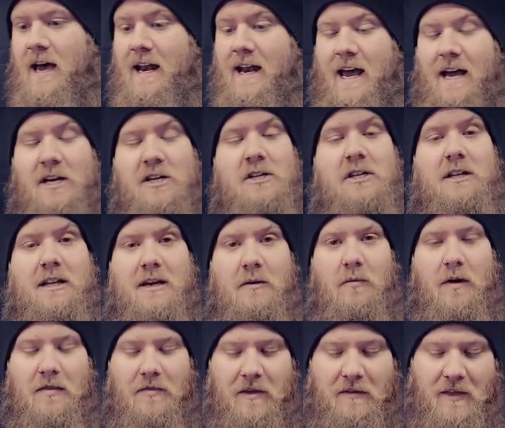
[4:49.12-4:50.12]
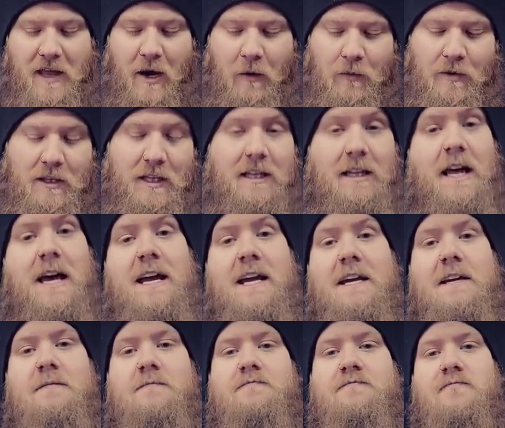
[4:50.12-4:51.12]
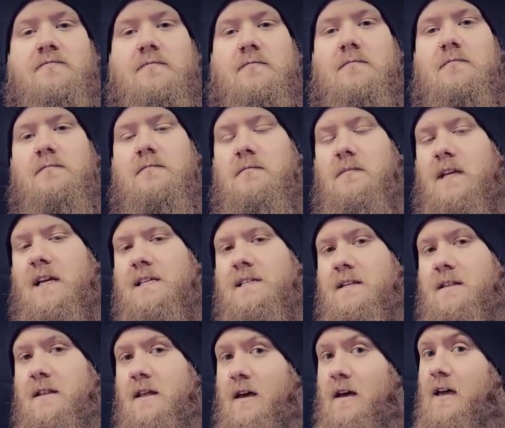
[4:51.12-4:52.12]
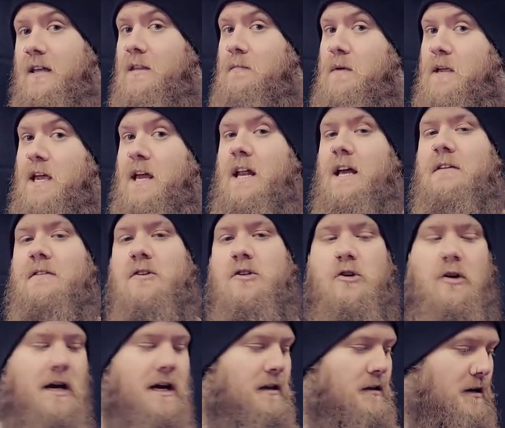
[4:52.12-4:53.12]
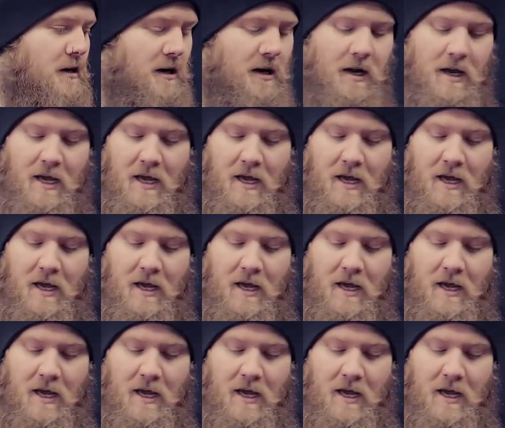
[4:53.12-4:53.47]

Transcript: and actually, one thing that I really like is in the at the beginning of the trailer,